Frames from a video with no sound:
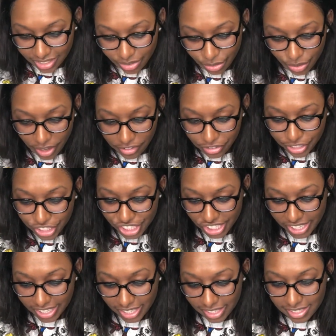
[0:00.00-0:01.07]
Reverend
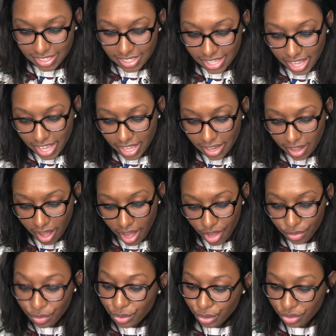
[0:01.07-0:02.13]
Jenkins said
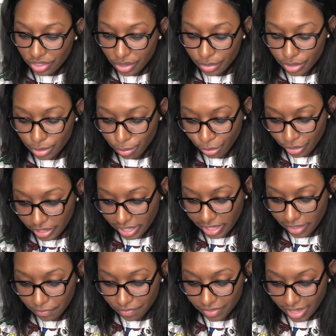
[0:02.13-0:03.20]
Aunt Ruthie was
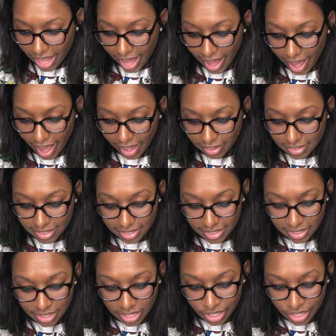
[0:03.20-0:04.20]
pretty. I asked.